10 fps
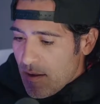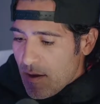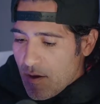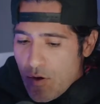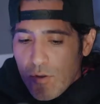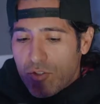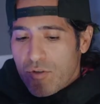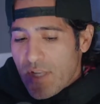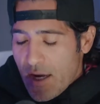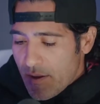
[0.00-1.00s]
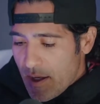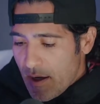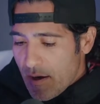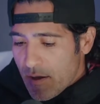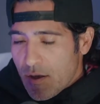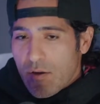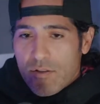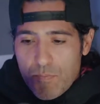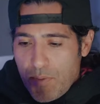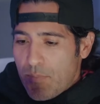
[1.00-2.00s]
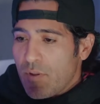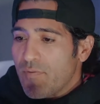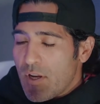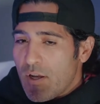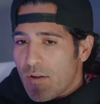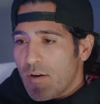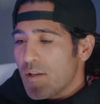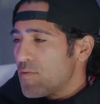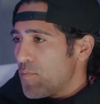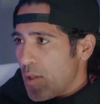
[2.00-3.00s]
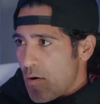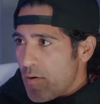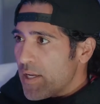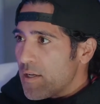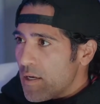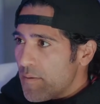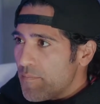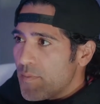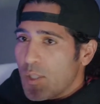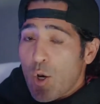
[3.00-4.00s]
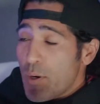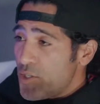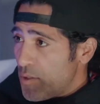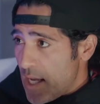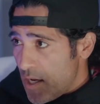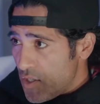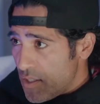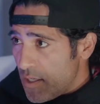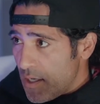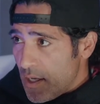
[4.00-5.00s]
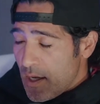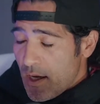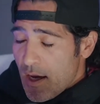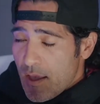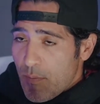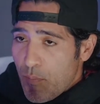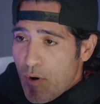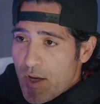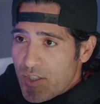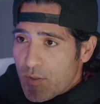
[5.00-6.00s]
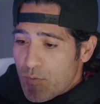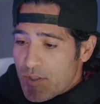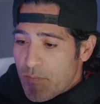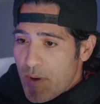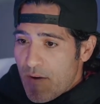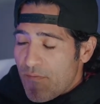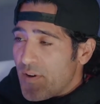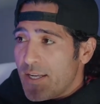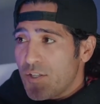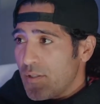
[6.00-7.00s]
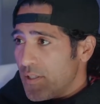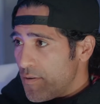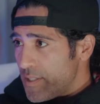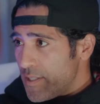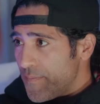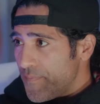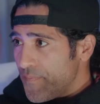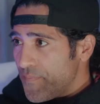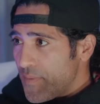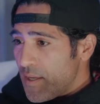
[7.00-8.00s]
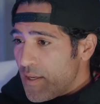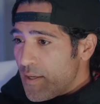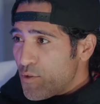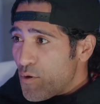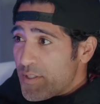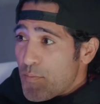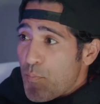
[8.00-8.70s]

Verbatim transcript: the culture down there, you know, it's people of color, it's low income, low education, and the project was about financial literacy. Mm. So as a